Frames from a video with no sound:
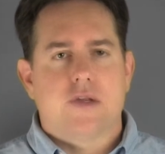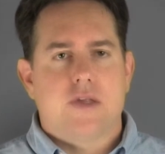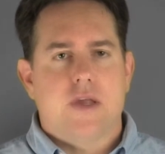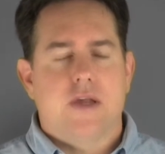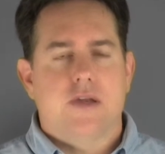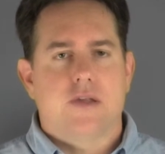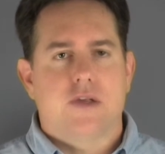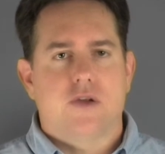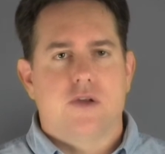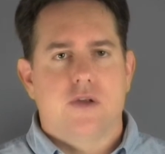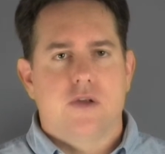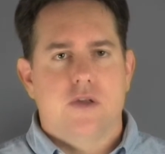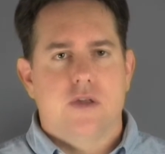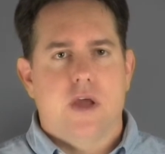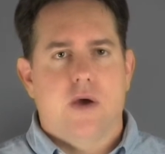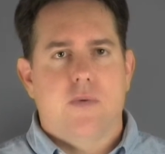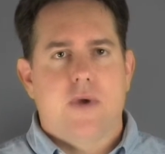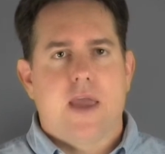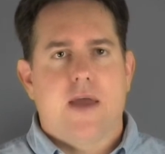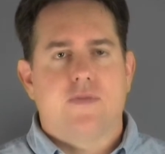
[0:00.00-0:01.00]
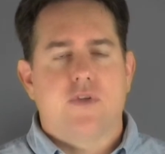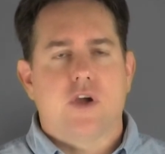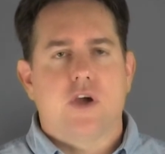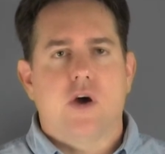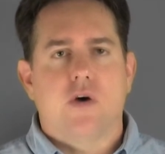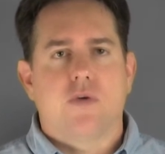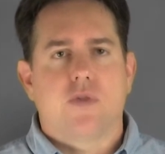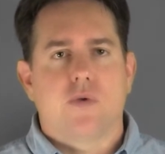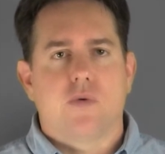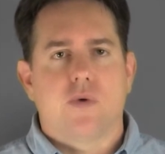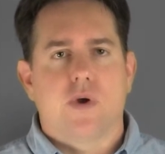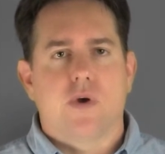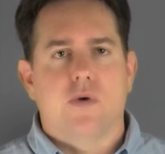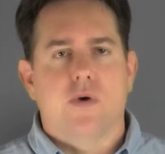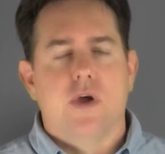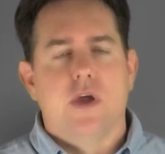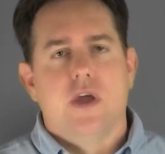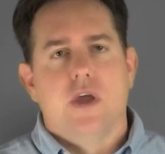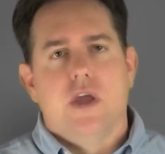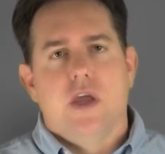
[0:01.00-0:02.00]
that we have to go through
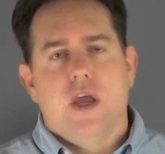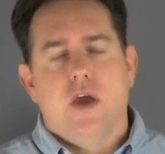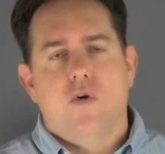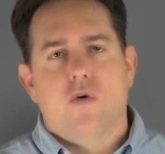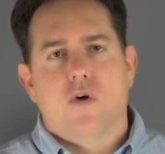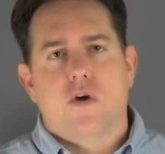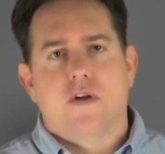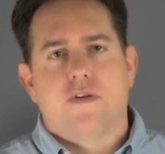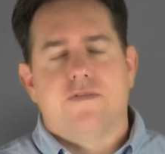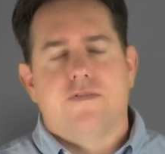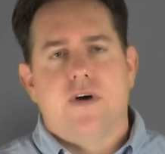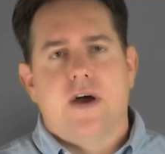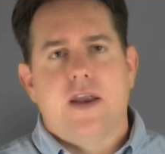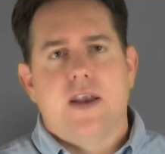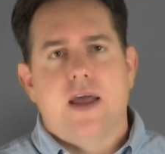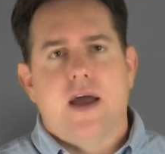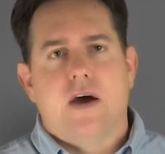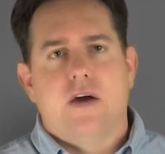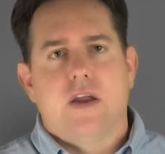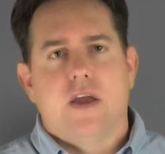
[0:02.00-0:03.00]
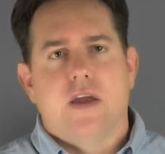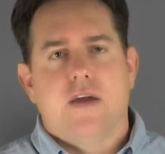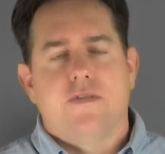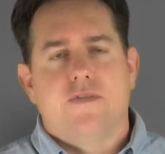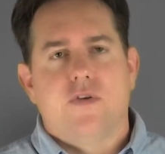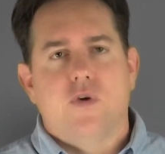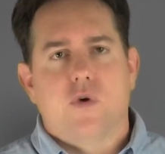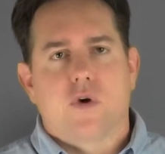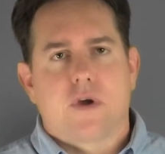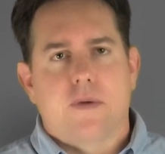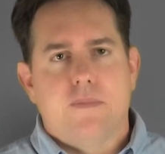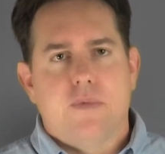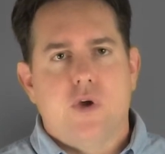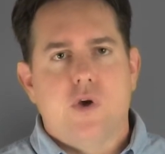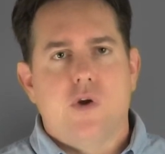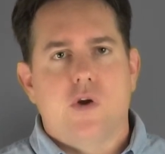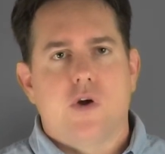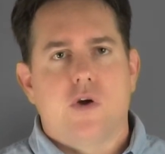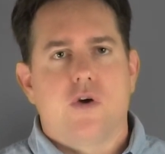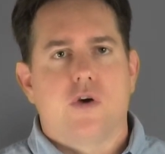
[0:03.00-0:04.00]
in order to find out if your
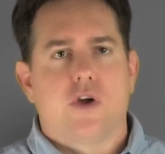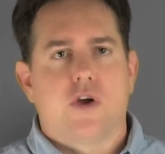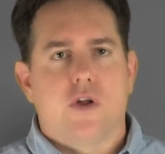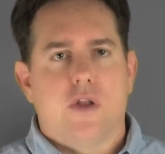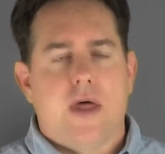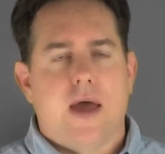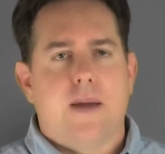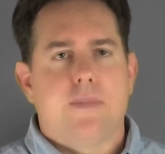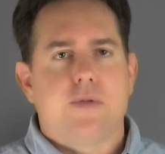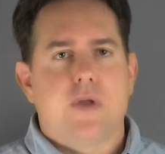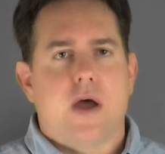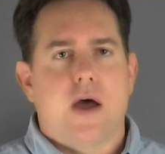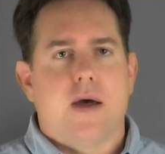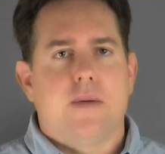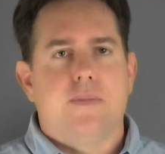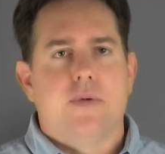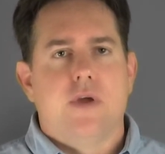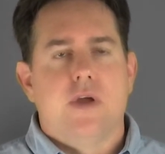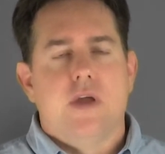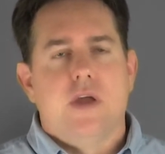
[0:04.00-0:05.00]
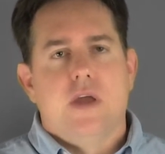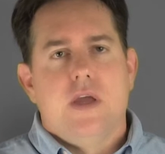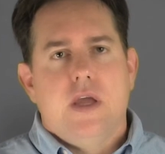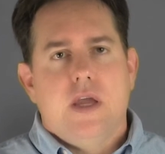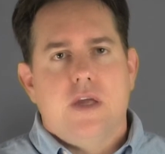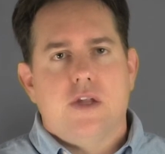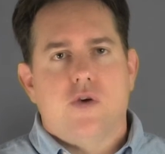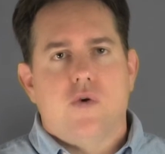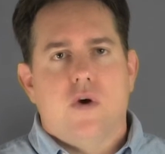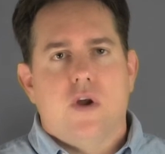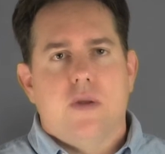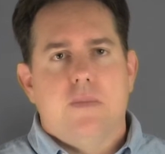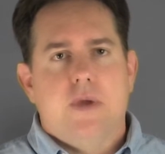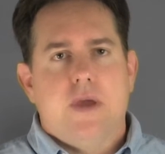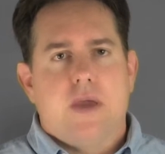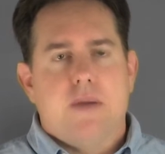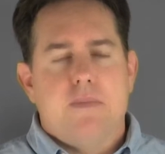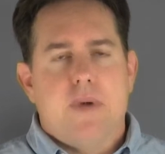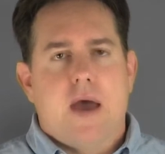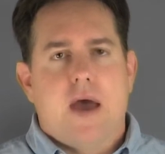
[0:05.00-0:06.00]
computer or your laptop is going to be
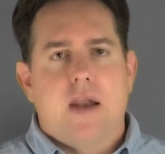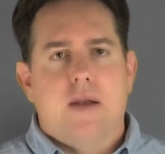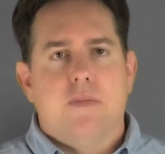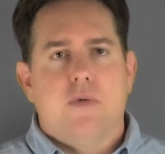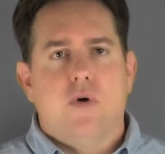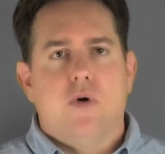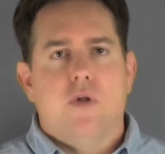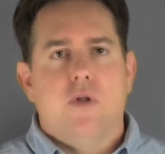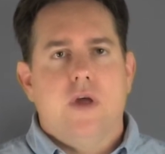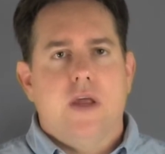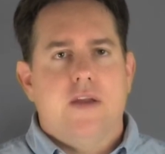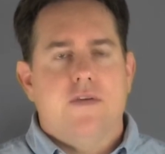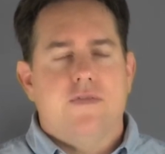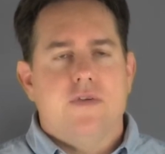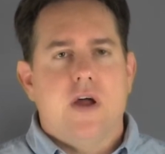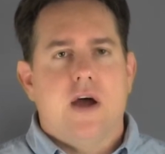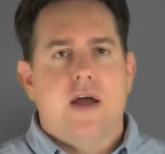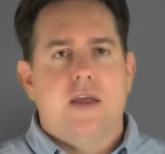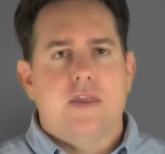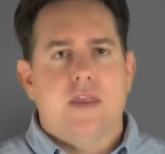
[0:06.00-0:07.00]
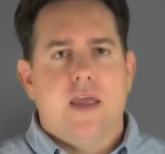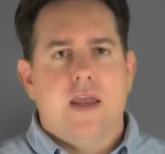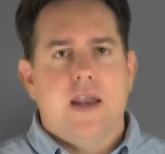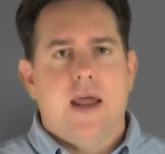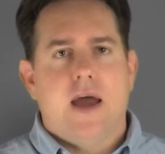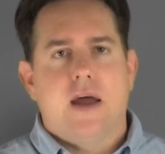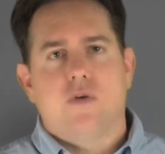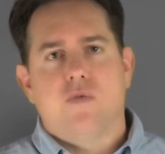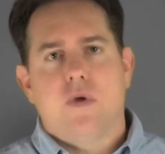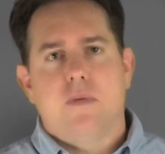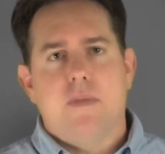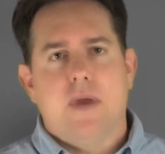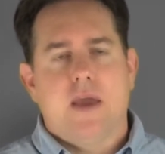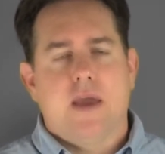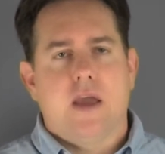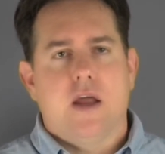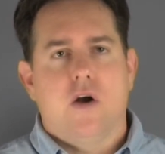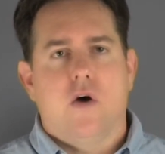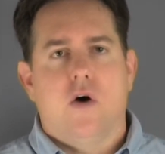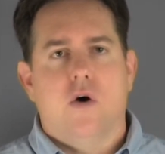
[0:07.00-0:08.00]
compatible, and if not, then how do we make
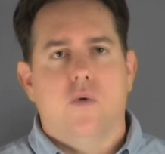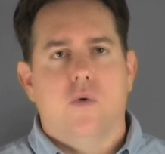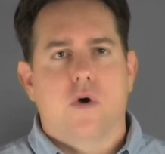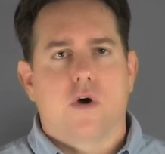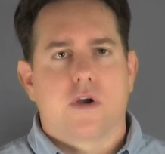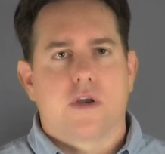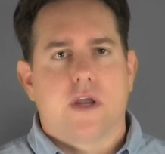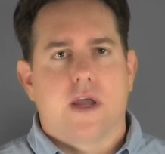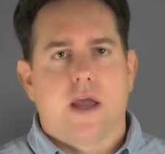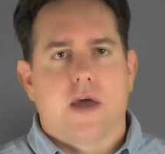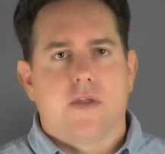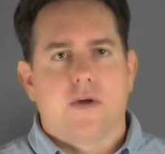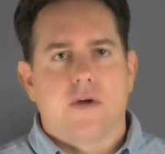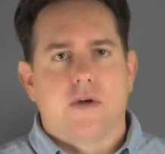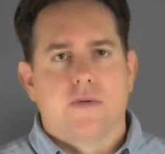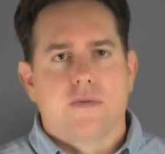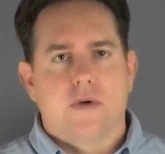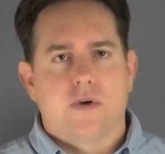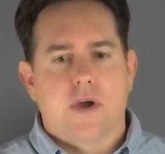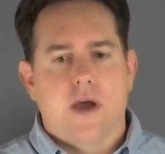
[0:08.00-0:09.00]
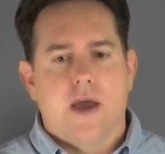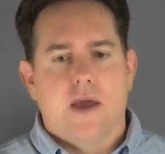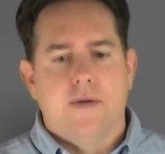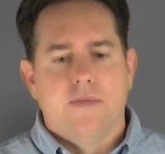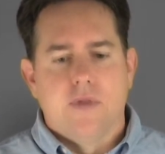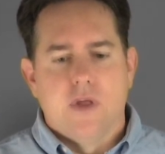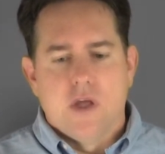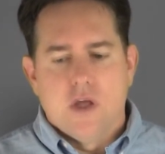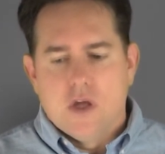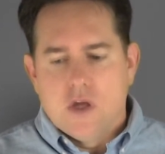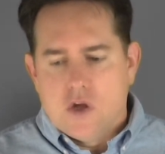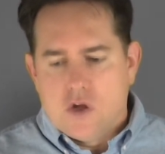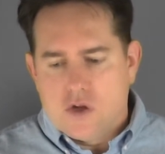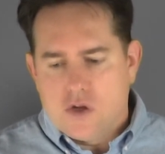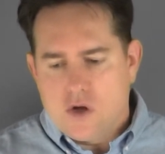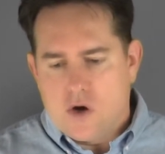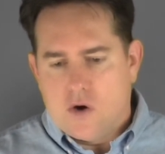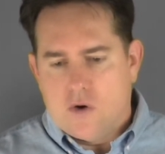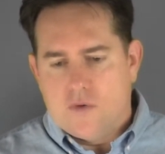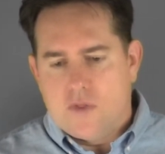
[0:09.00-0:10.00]
it all work together, okay?
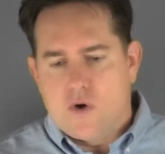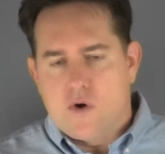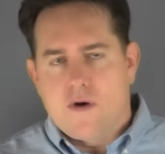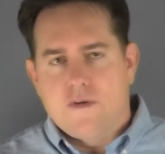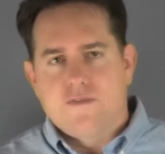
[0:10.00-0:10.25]
So there are